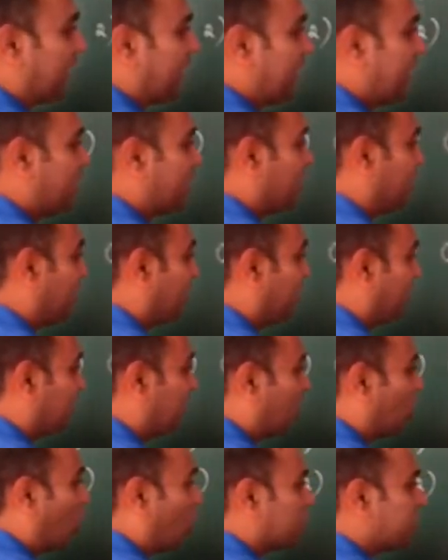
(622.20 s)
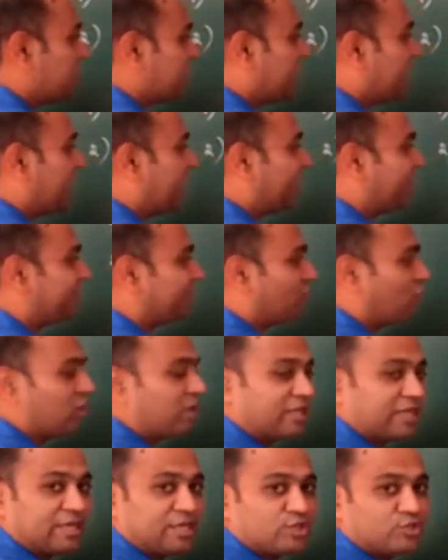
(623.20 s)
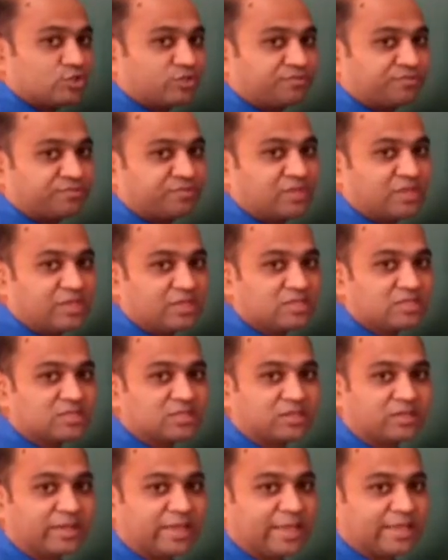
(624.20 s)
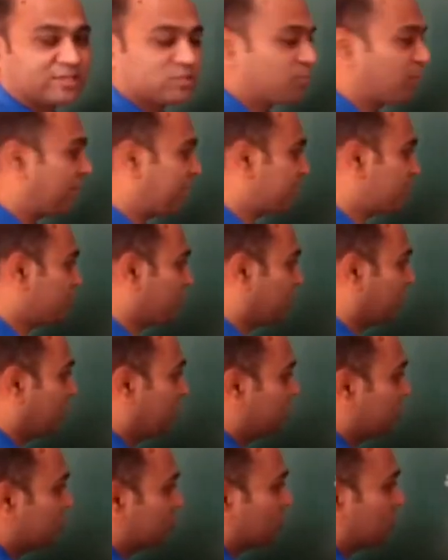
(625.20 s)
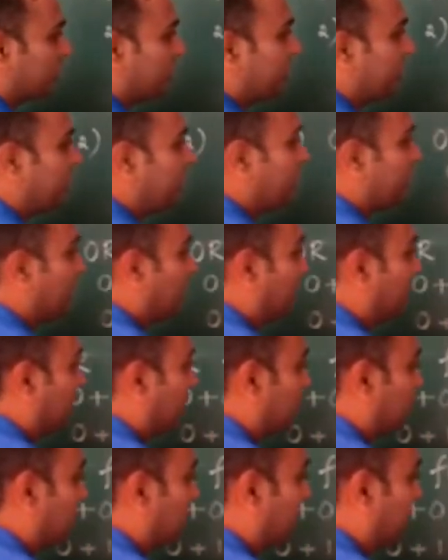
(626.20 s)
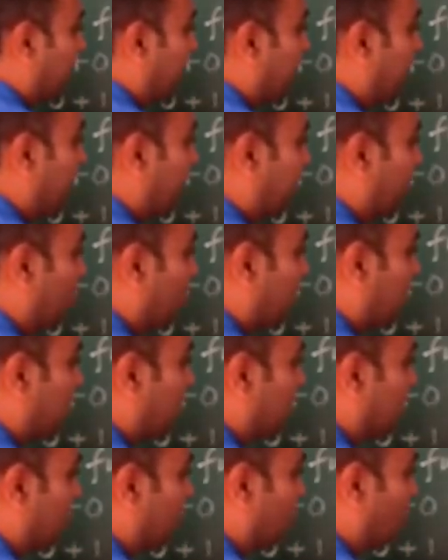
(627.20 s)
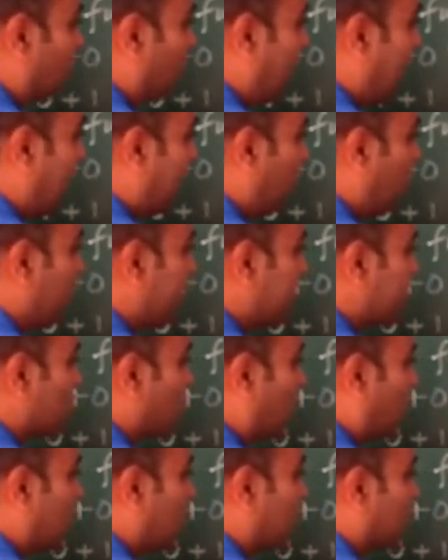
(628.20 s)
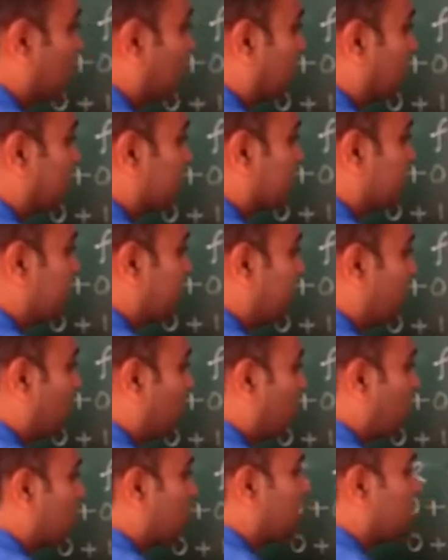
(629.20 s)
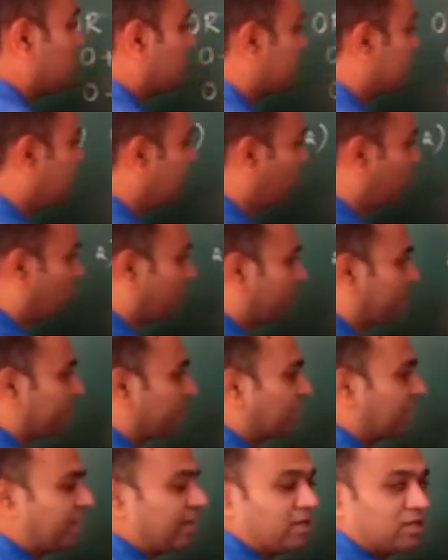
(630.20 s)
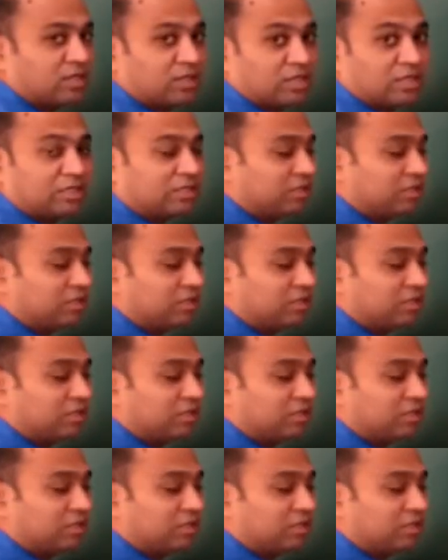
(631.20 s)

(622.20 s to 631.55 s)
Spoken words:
write the logic gate for each of these expressions. So here the input value is what? 0, 0. Correct?